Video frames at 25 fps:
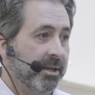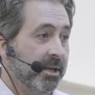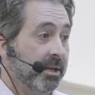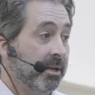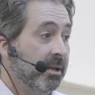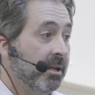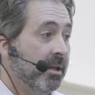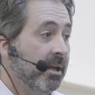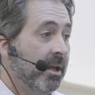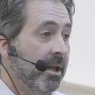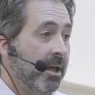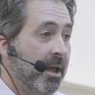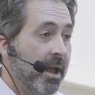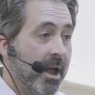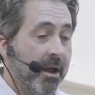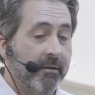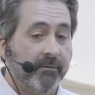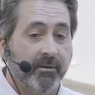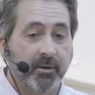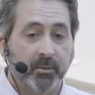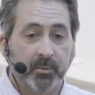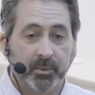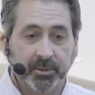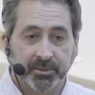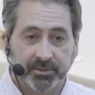that
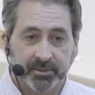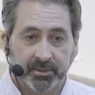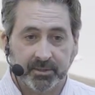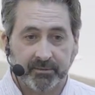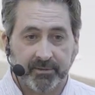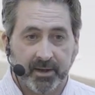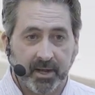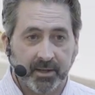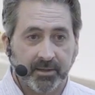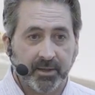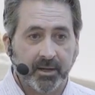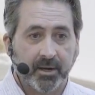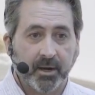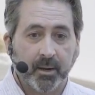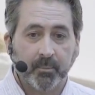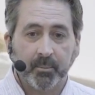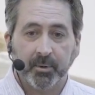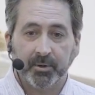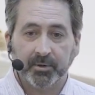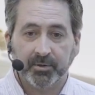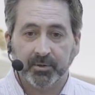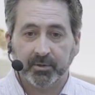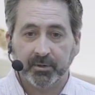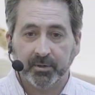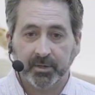everyone should have had that
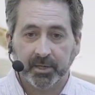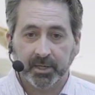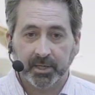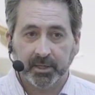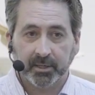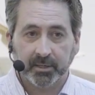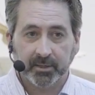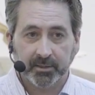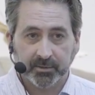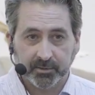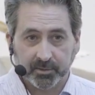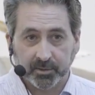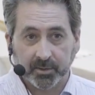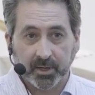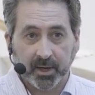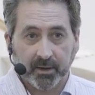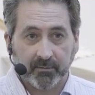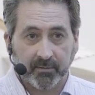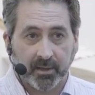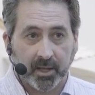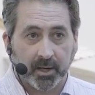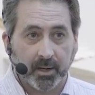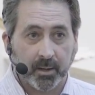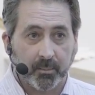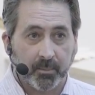opportunity and should have
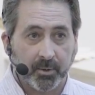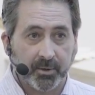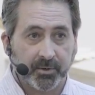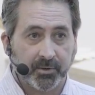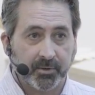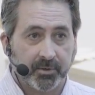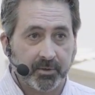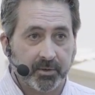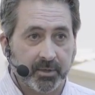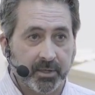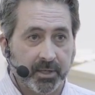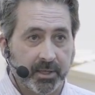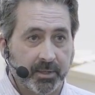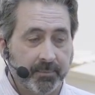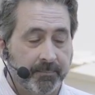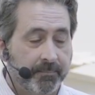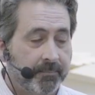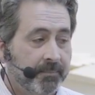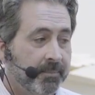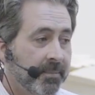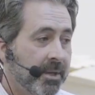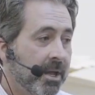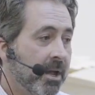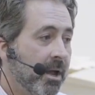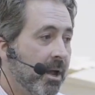that opportunity.
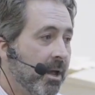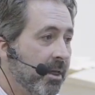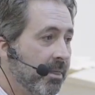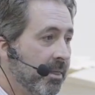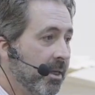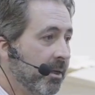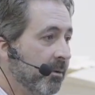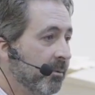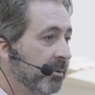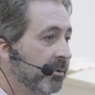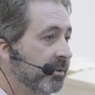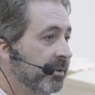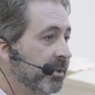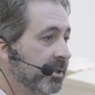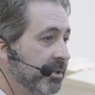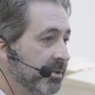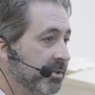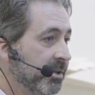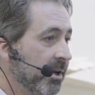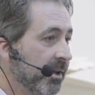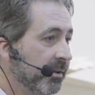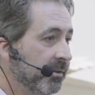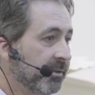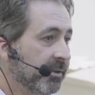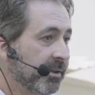And that was an
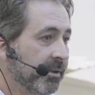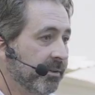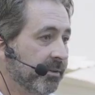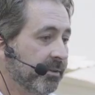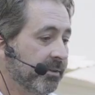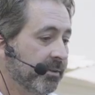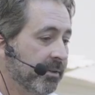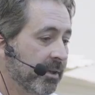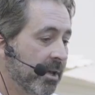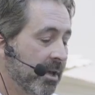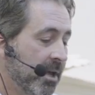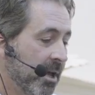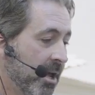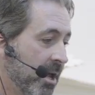injustice.